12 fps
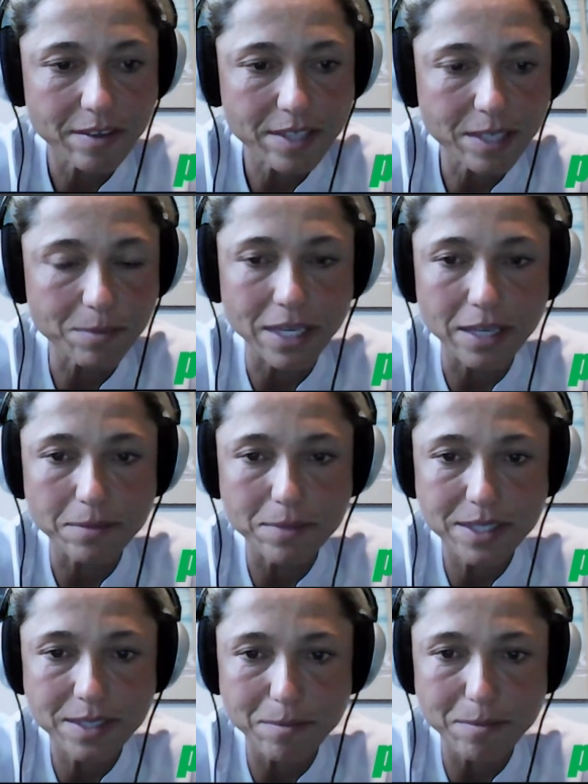
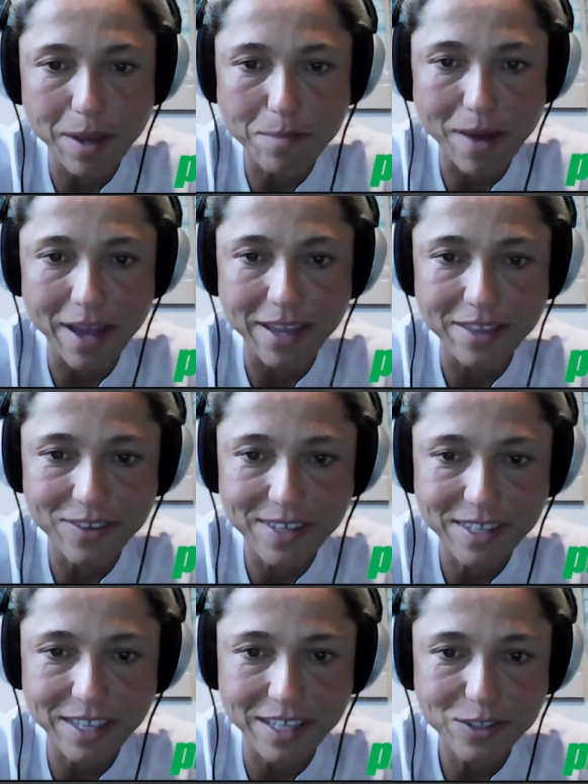sometimes my mind
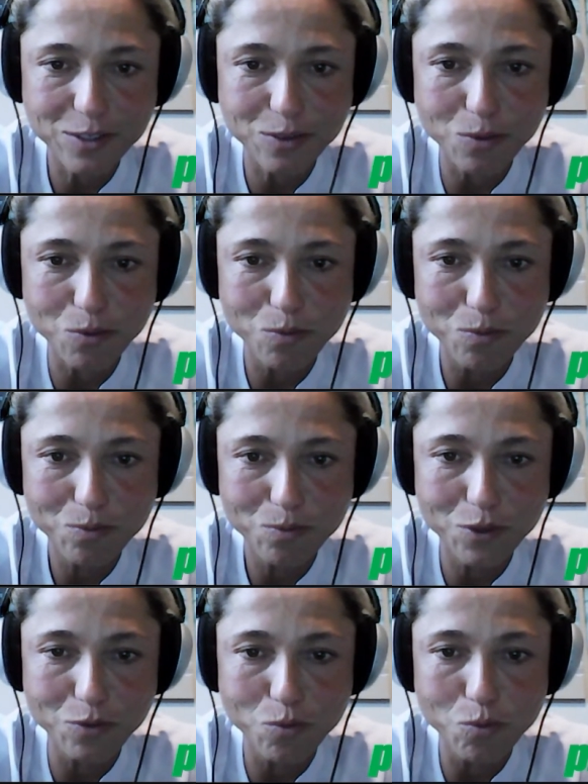tends to
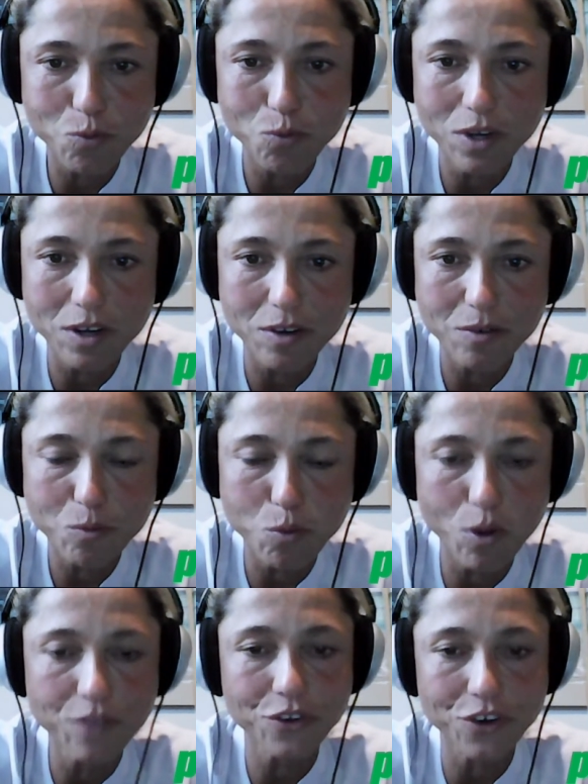
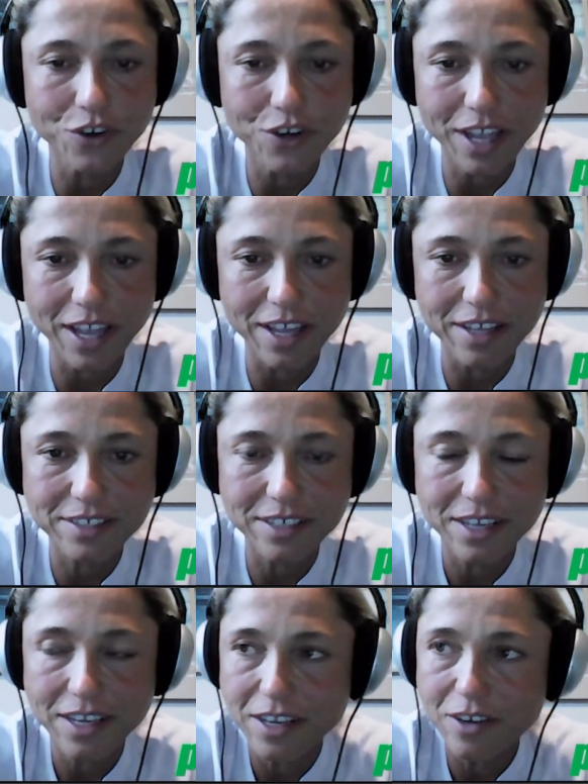wander and
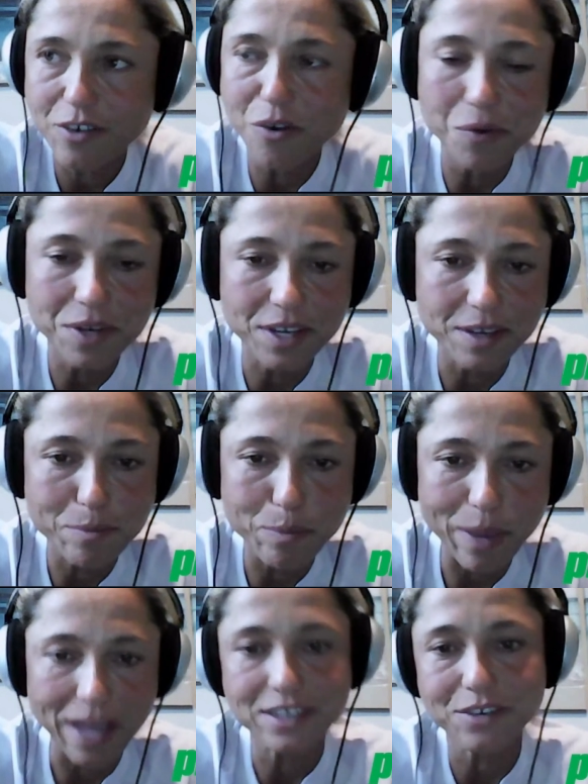go in a
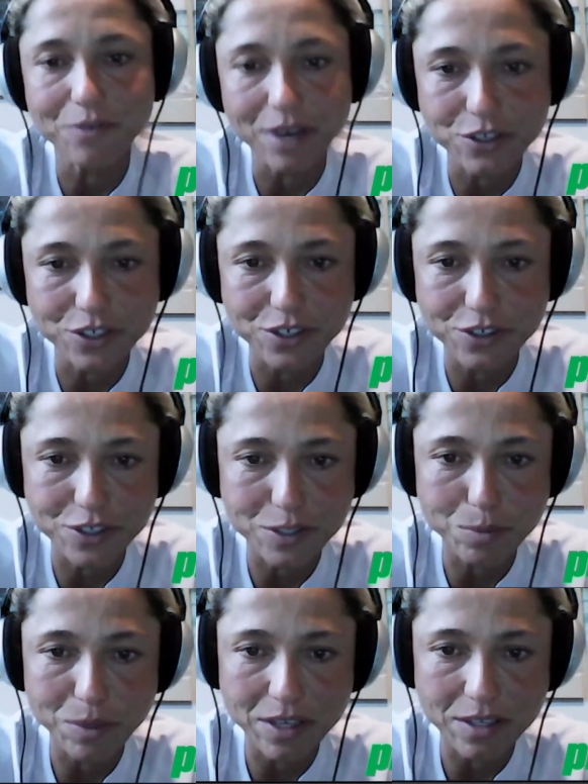bad direction,
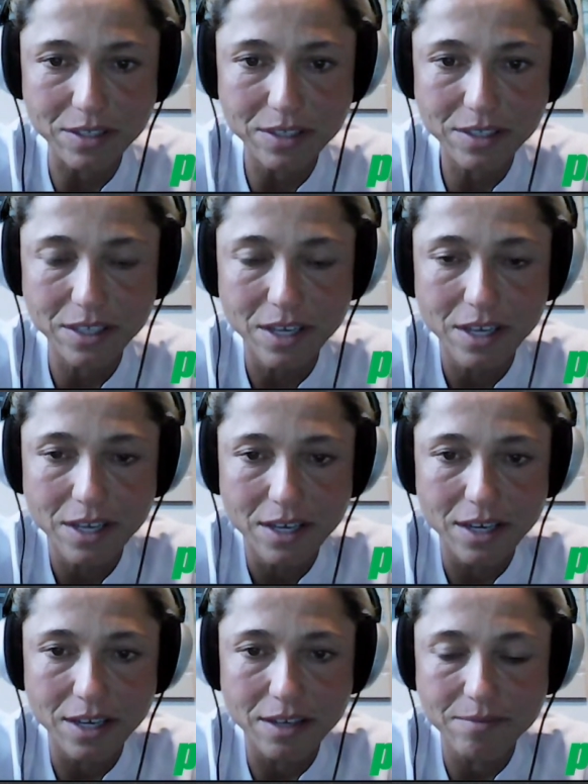just because
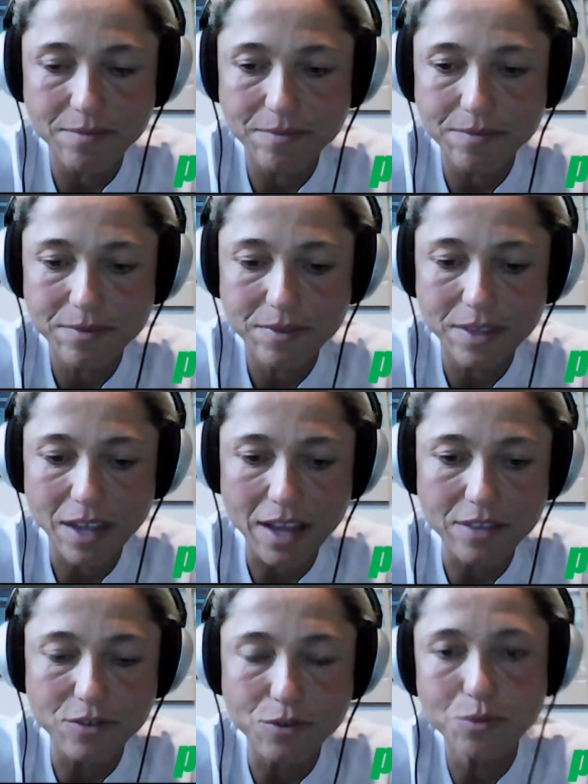
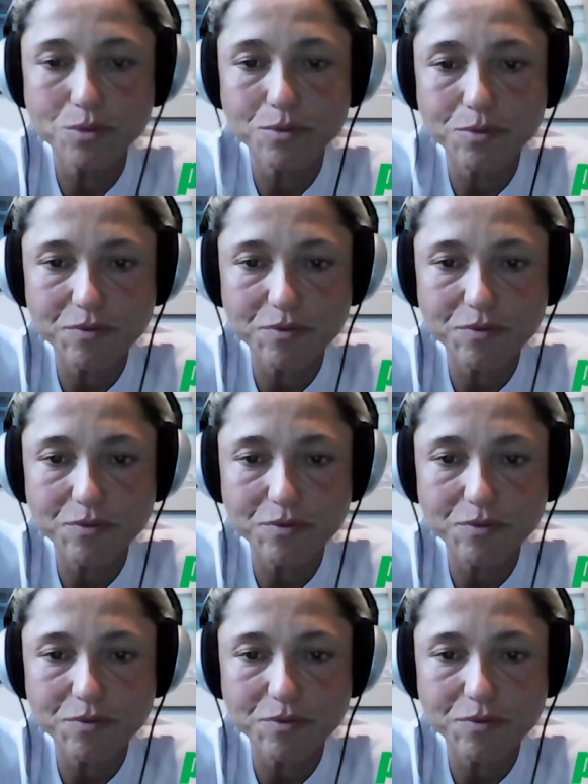I do.